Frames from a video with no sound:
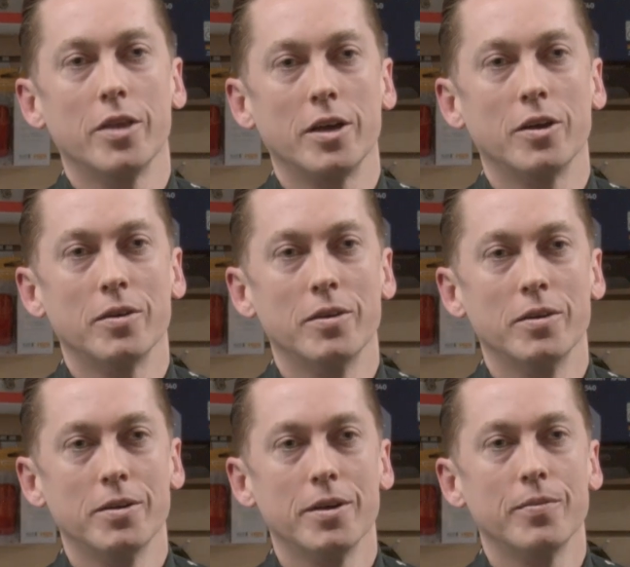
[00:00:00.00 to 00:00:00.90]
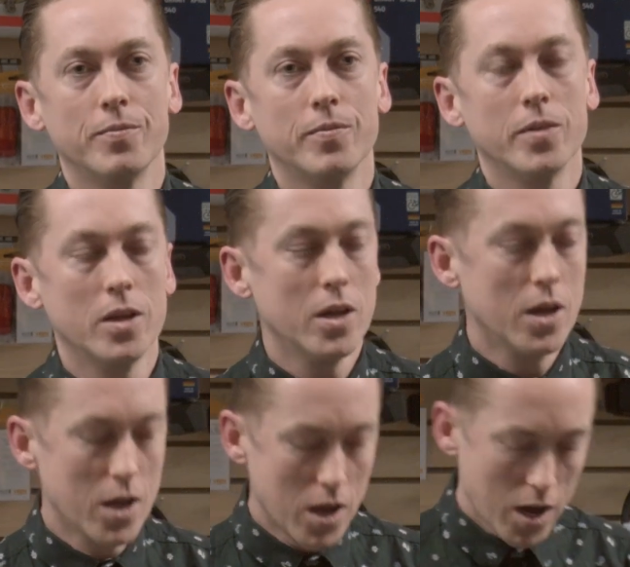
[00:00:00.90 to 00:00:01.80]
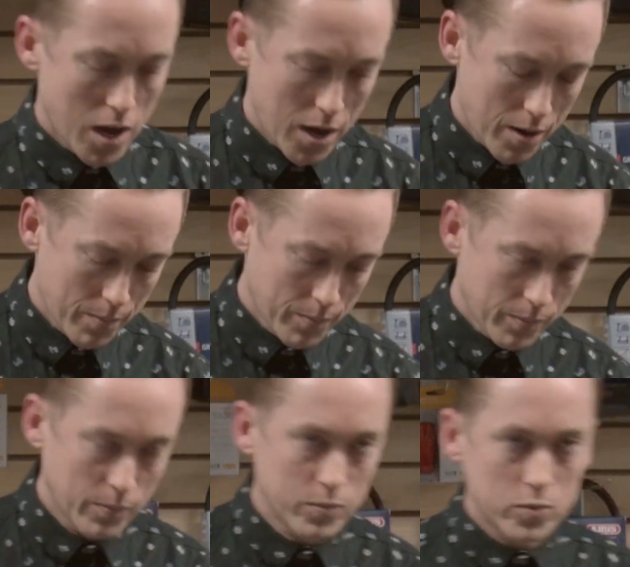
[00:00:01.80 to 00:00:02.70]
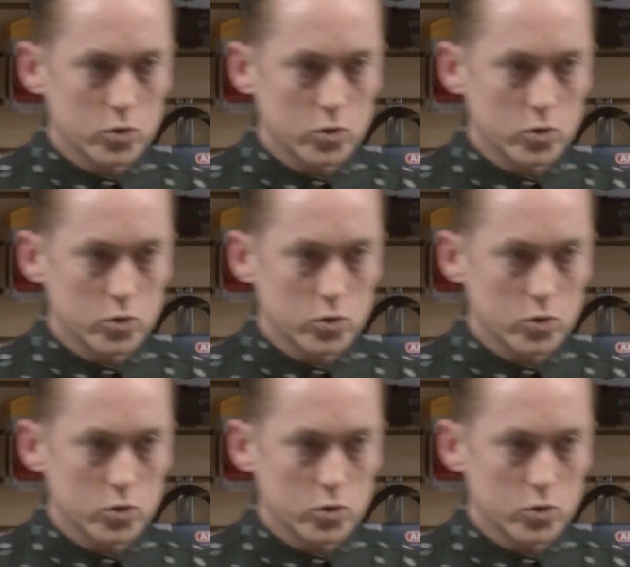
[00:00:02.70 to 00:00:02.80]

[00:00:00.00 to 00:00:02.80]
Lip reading: Thank you.